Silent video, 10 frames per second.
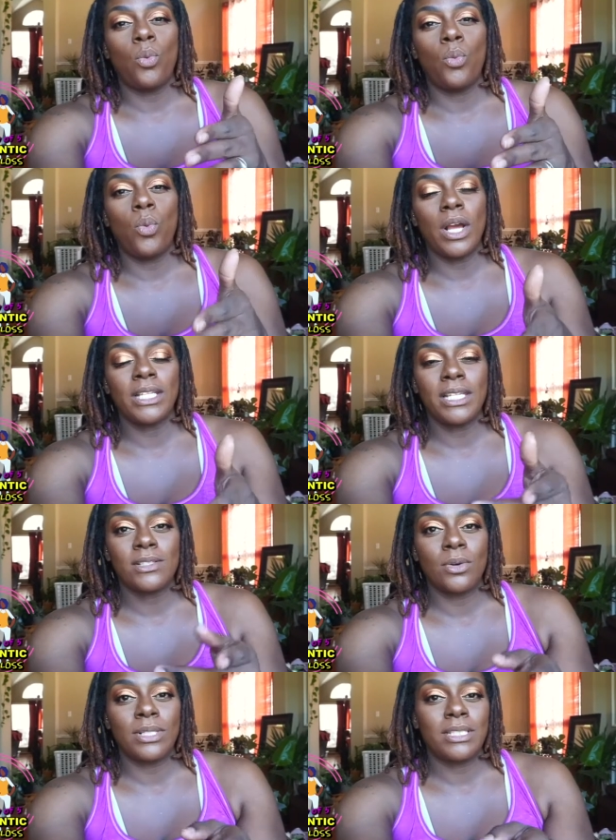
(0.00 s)
what
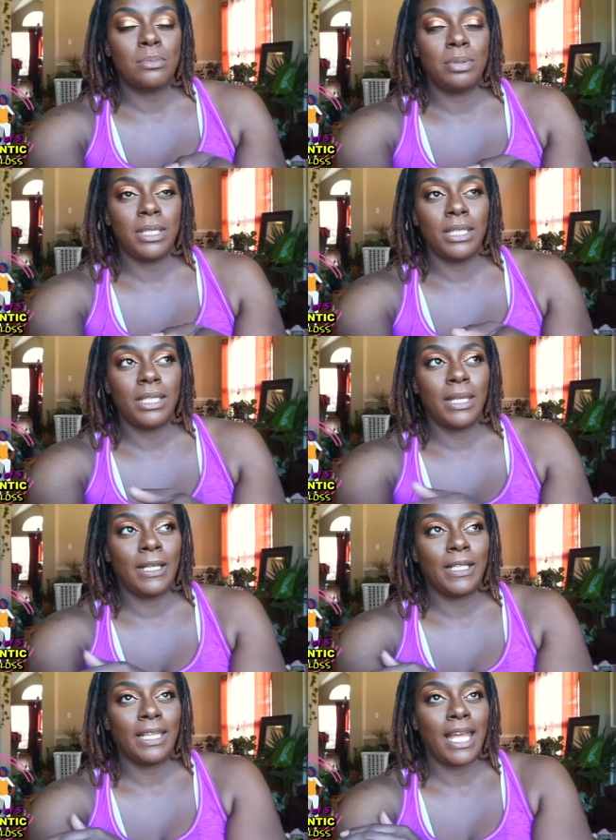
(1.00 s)
it's going to be
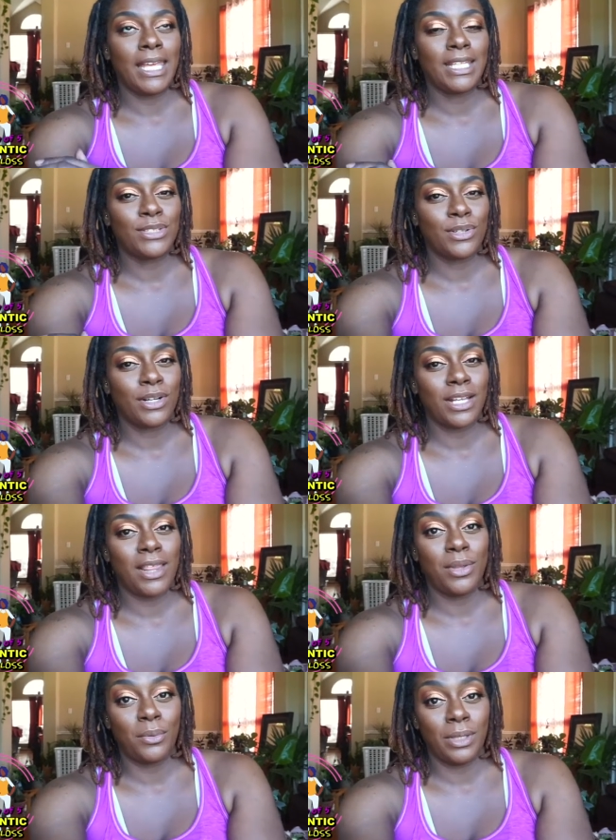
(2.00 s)
like during
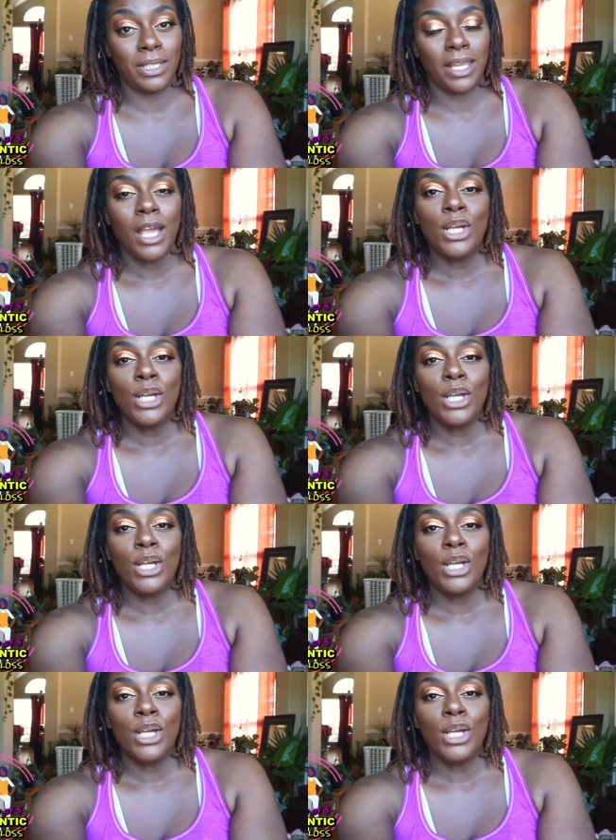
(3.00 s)
the week.